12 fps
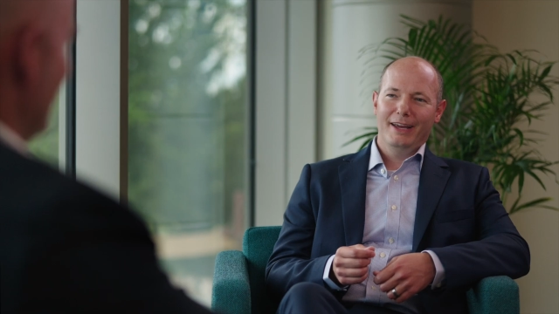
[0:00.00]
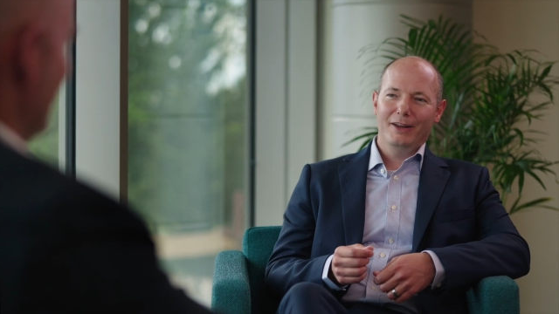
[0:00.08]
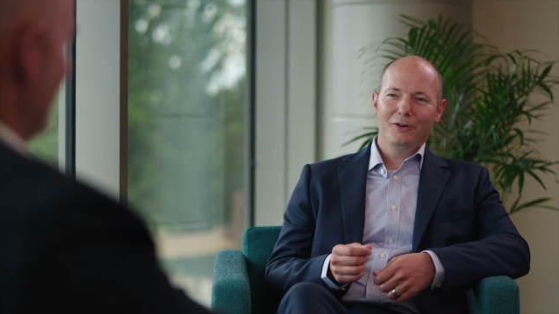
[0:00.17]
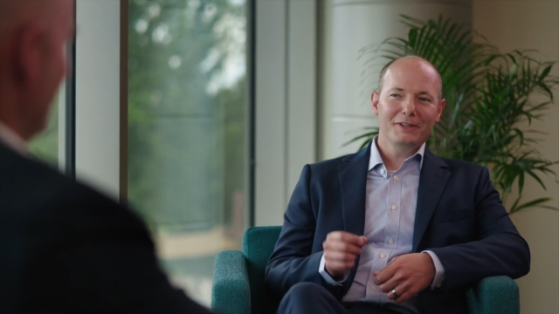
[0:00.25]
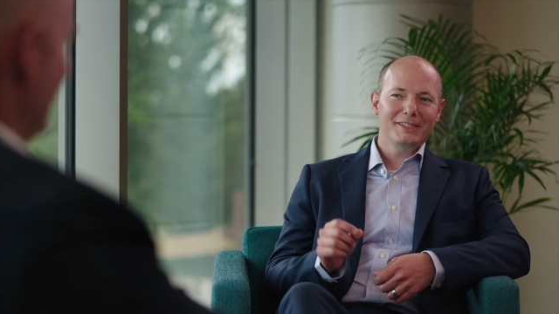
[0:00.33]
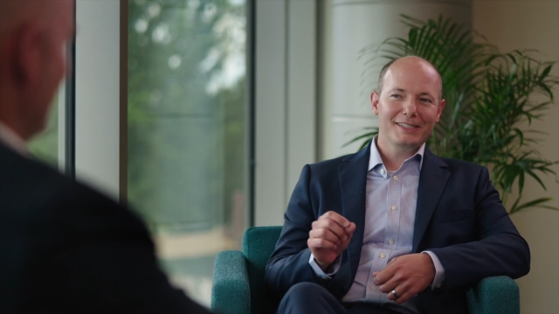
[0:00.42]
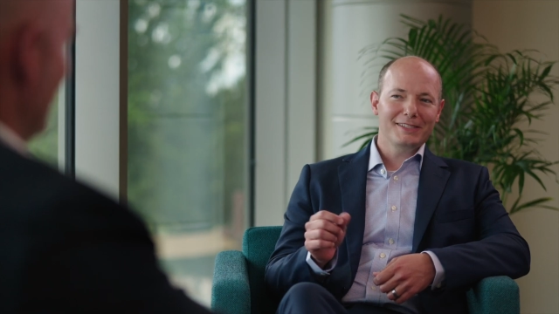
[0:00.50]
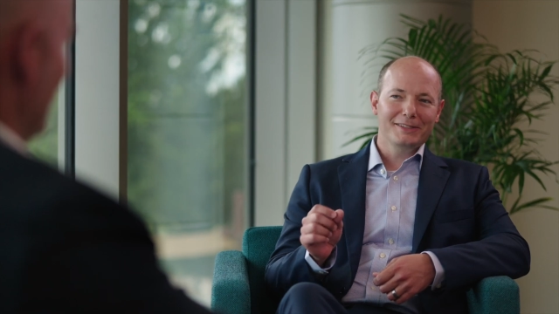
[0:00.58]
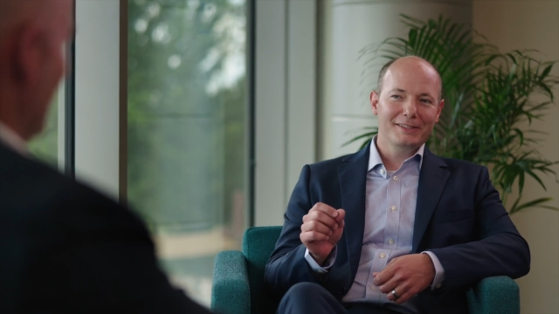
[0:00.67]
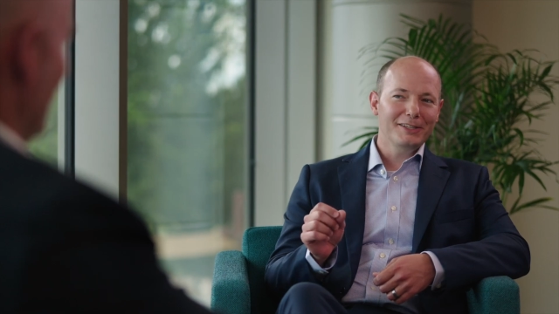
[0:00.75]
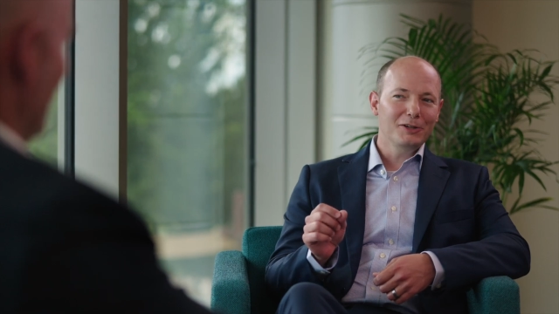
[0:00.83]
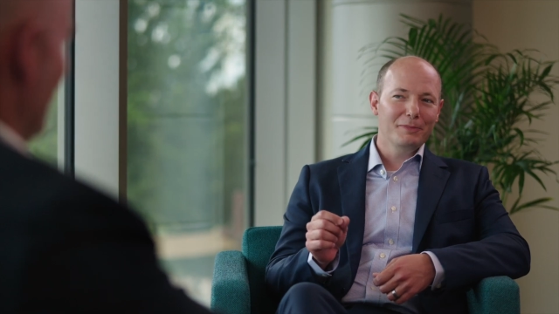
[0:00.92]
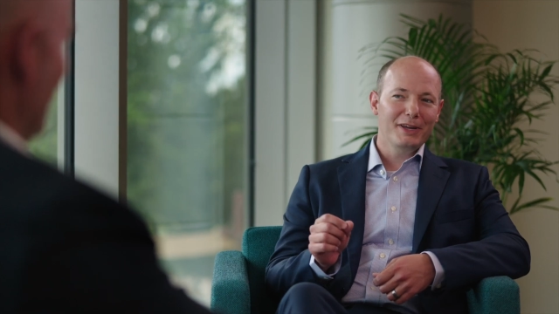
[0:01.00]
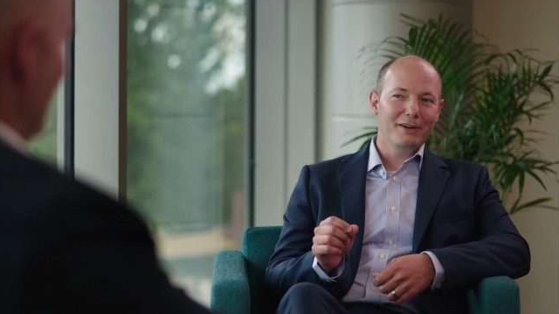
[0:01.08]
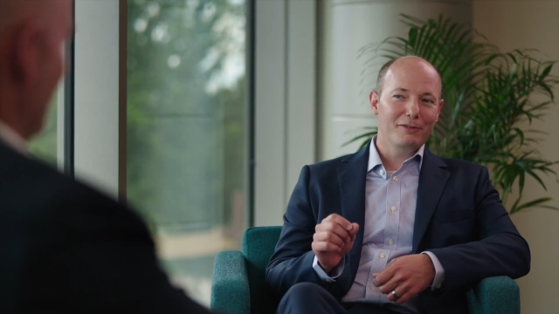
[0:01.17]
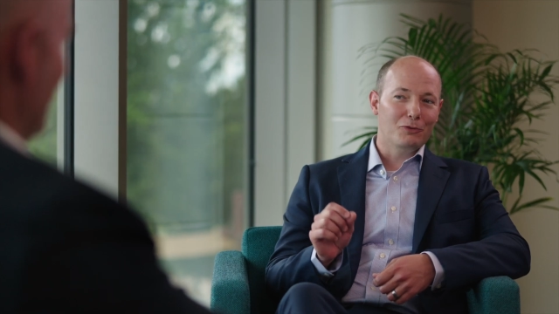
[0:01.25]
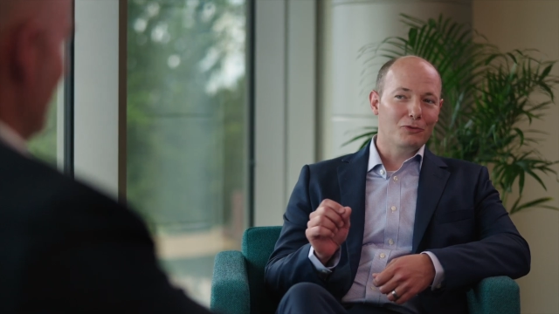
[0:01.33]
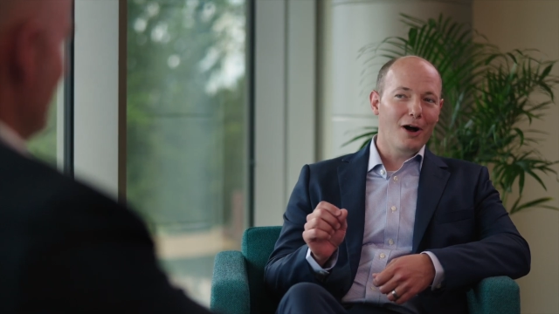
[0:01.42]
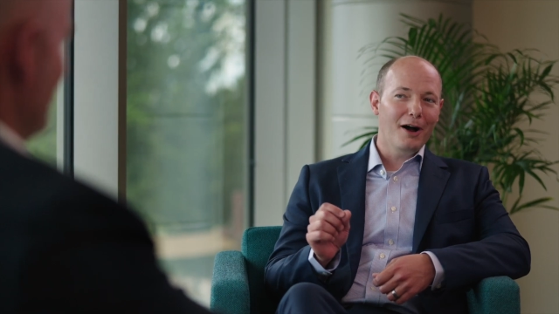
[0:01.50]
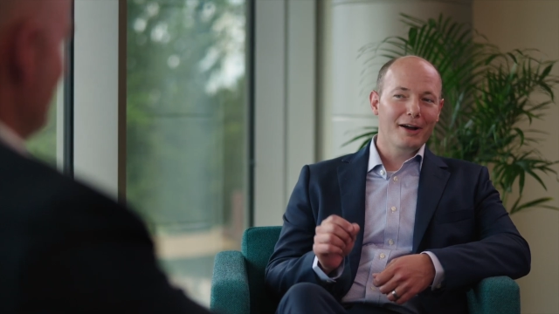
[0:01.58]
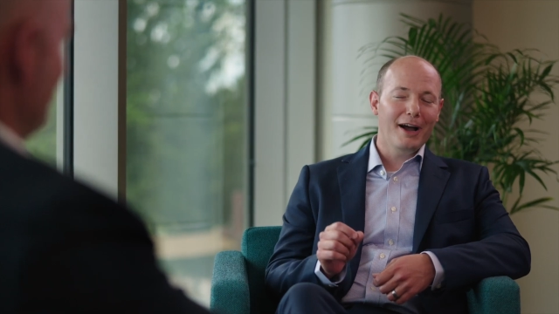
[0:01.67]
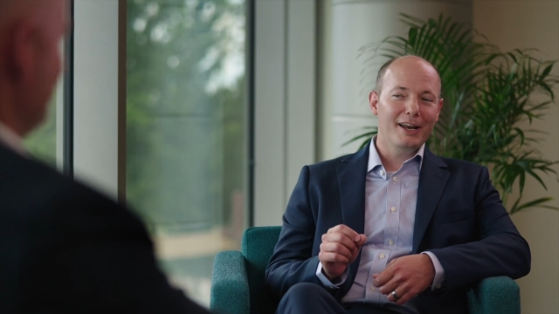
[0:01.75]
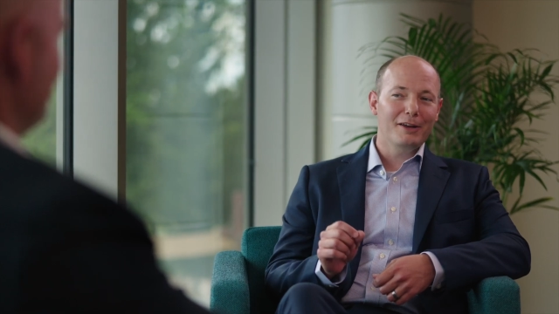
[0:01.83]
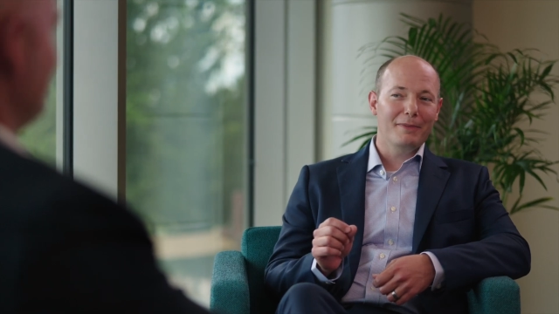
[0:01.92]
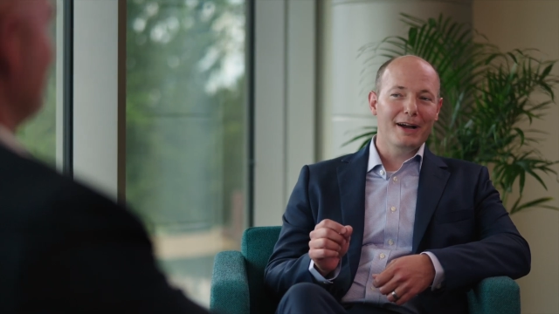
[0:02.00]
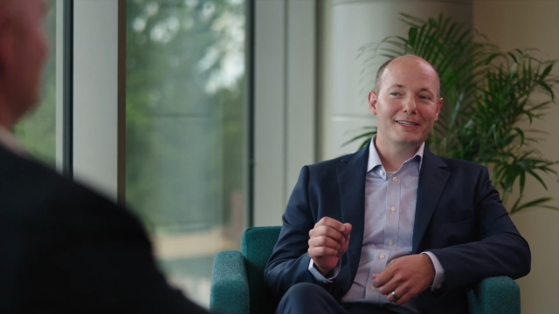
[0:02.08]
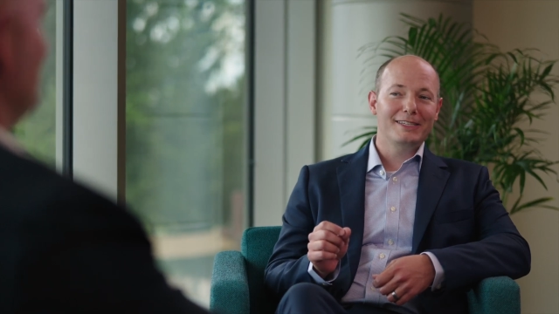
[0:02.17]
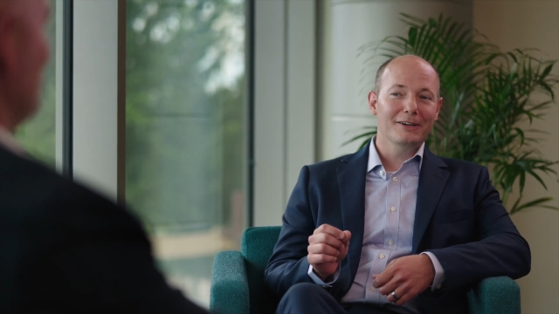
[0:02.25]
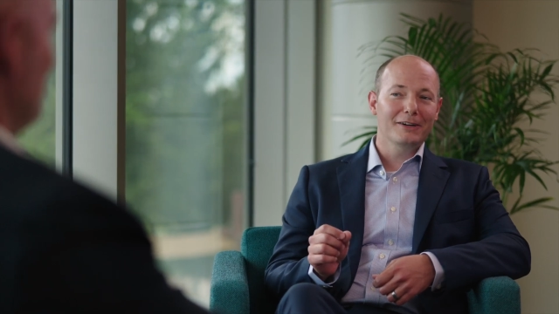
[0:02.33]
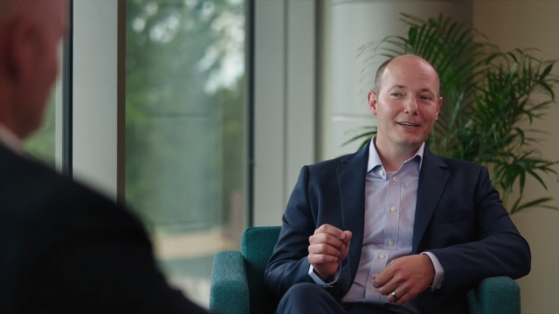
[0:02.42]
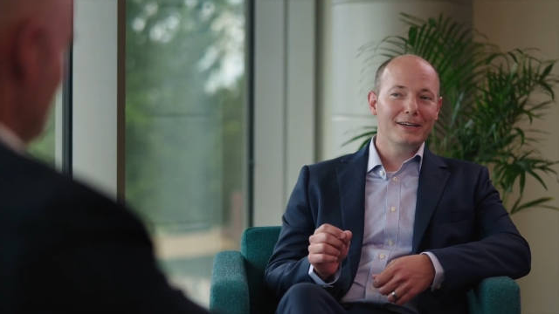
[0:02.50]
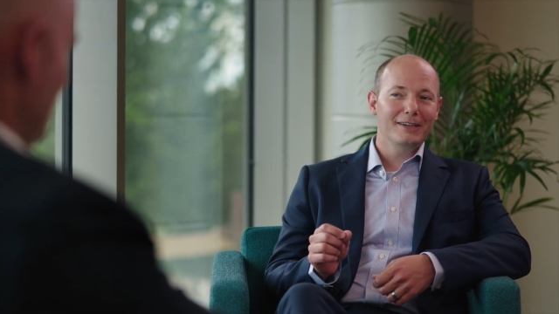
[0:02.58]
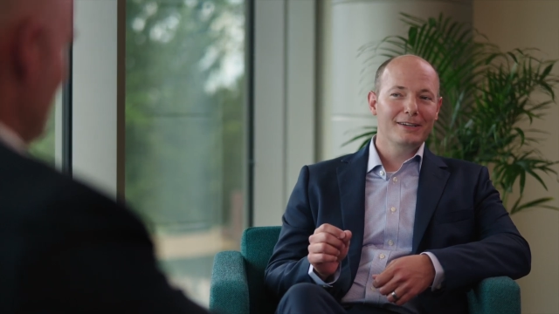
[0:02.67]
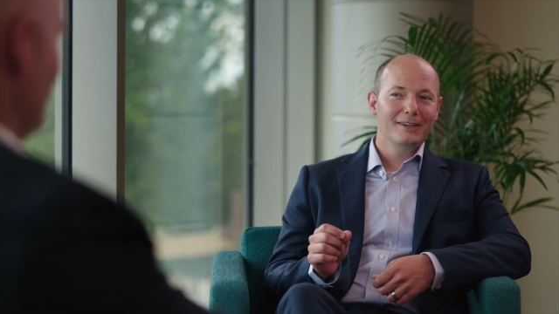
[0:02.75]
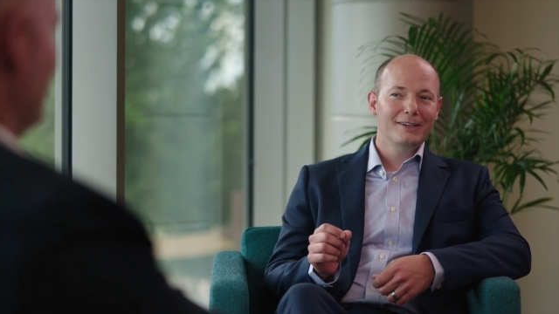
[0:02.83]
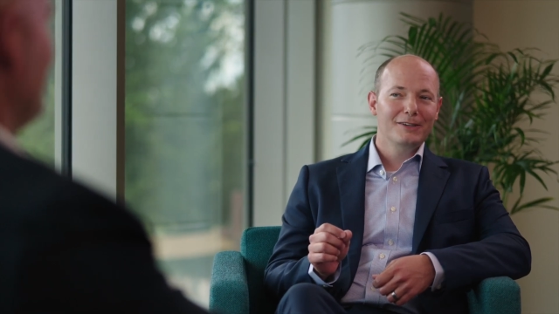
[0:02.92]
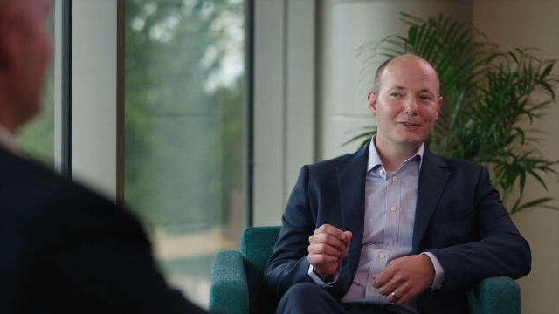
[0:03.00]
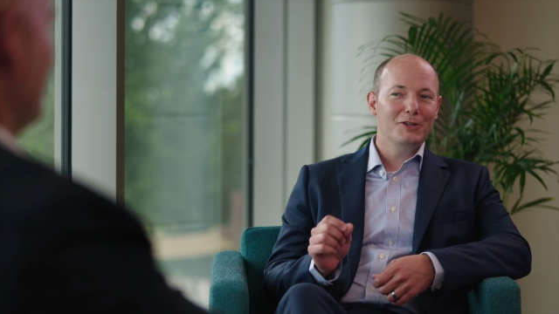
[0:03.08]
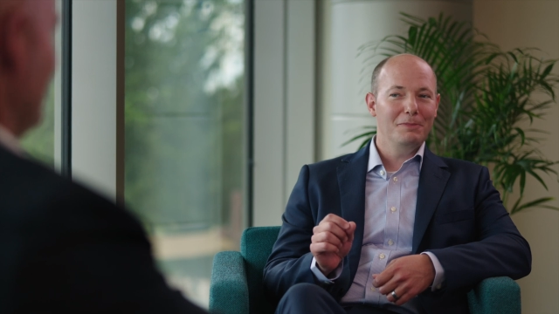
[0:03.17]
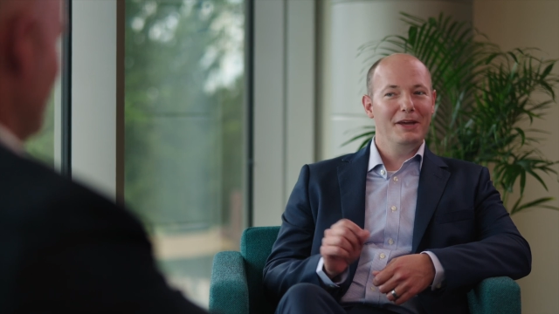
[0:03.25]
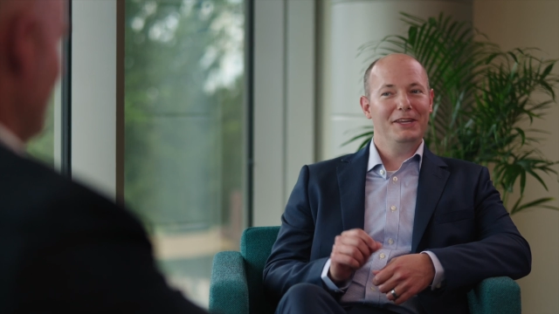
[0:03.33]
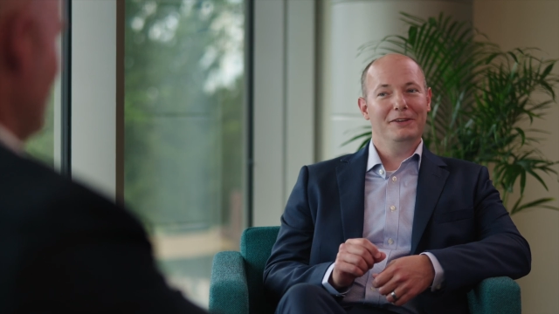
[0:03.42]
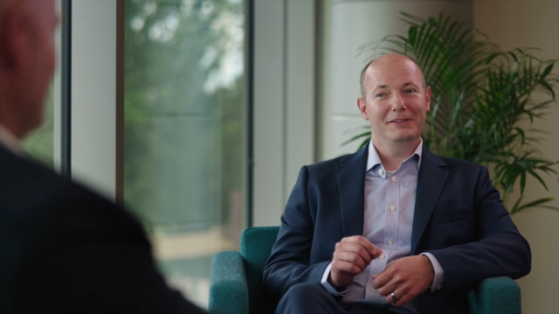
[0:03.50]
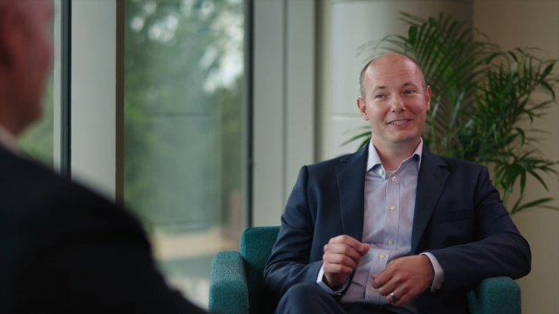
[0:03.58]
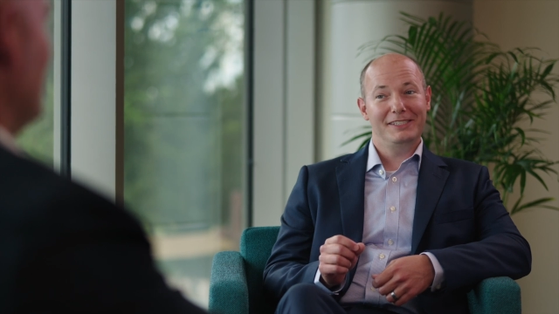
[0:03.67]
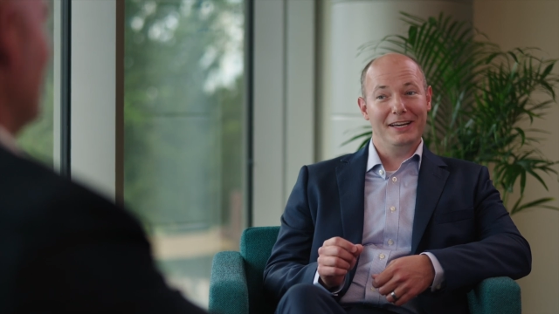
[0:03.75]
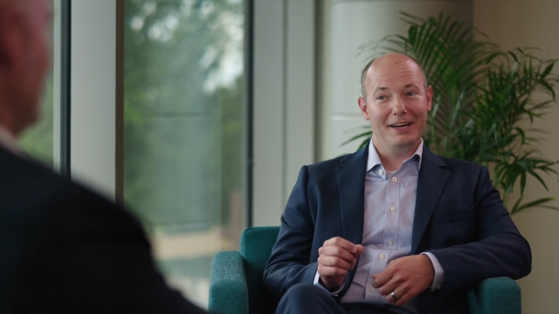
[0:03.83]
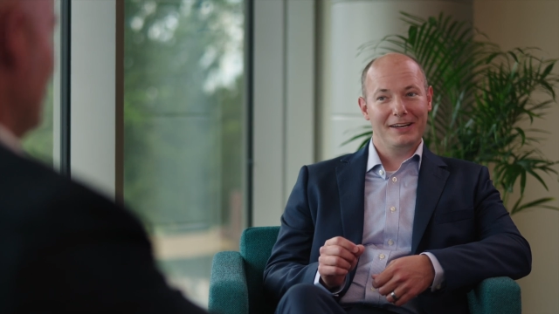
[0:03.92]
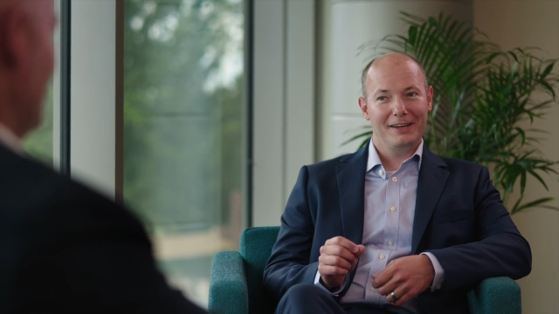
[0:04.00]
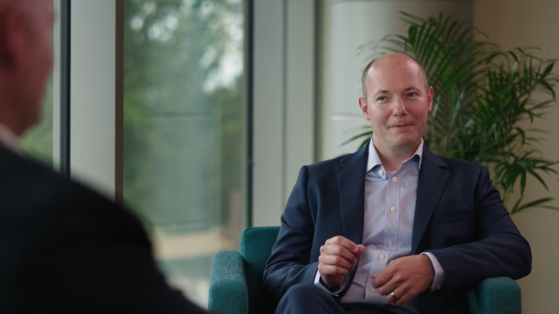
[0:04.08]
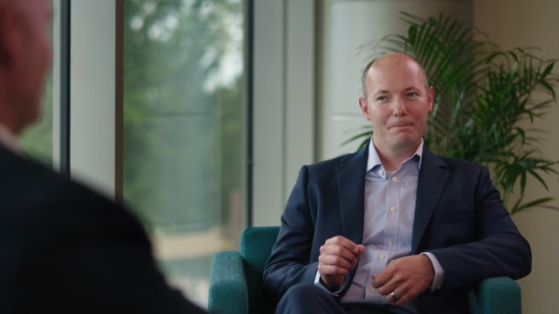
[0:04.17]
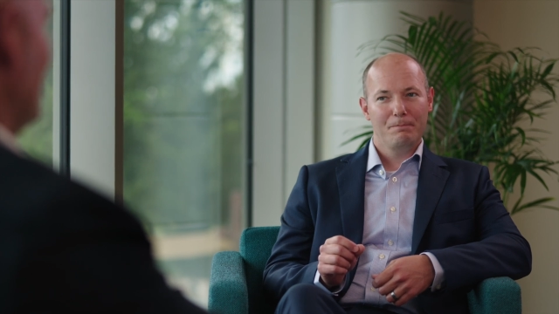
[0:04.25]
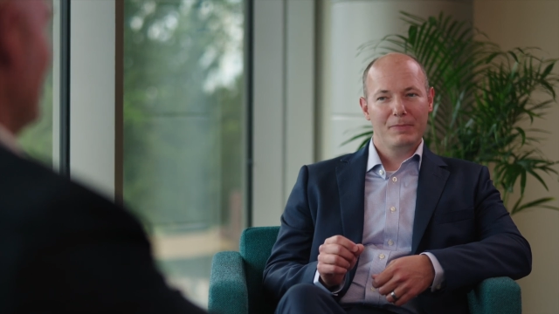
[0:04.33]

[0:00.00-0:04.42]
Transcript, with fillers: it only takes a little bit of the wrong kind of bacteria to make you sick.